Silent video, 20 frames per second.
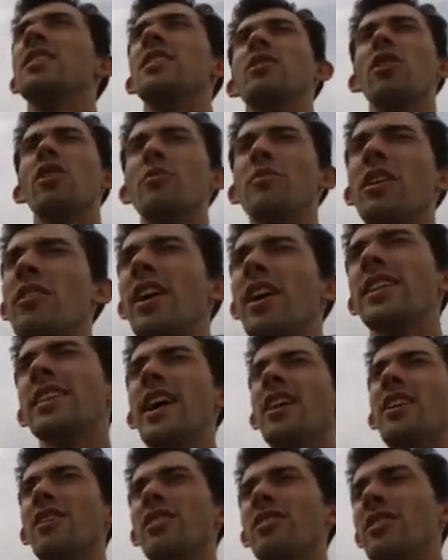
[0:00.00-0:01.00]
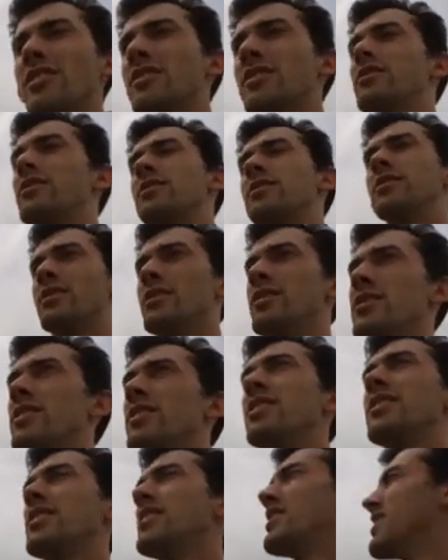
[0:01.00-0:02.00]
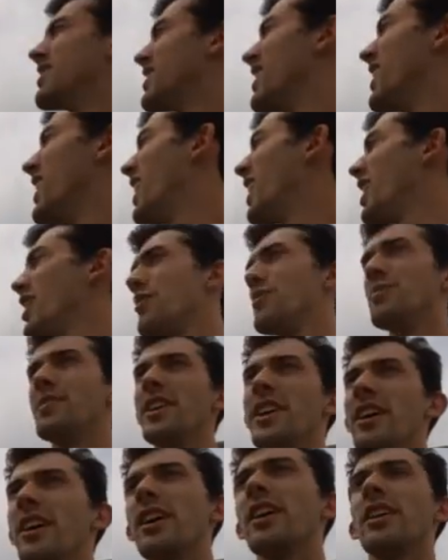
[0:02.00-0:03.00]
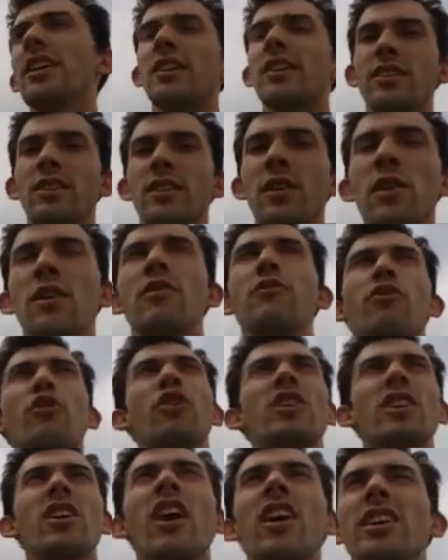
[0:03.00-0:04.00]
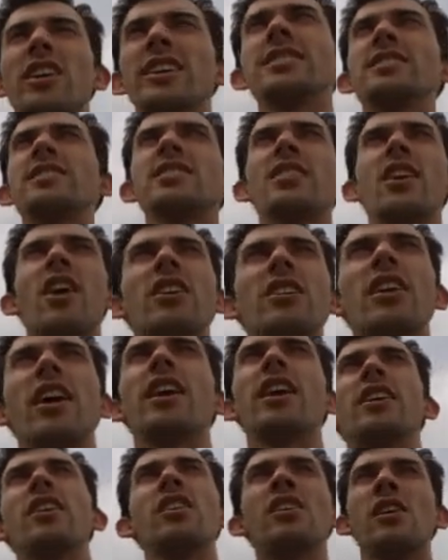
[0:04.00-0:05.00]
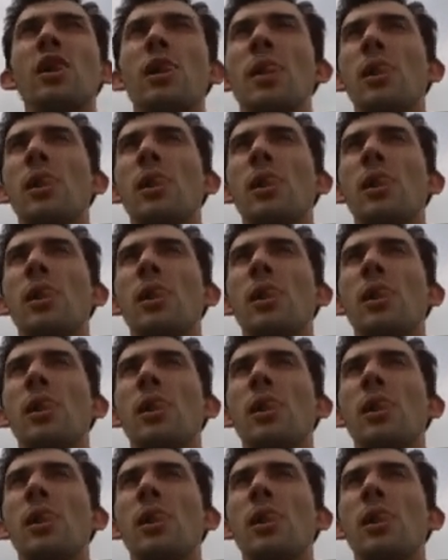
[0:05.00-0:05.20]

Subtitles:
Where am I right now? I'm near Fort Collins, Colorado.